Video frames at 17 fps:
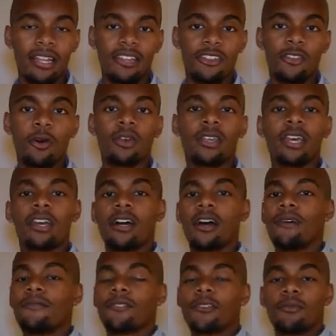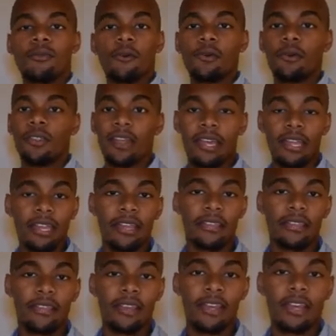Don't get comfortable with
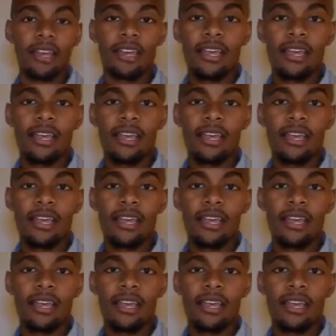anything.